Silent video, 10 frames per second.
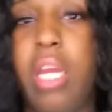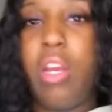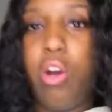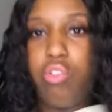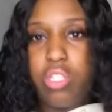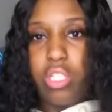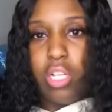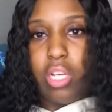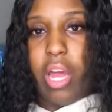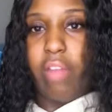it goes
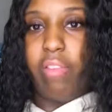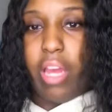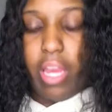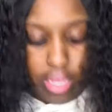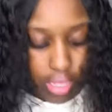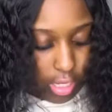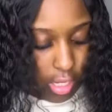to kind of like,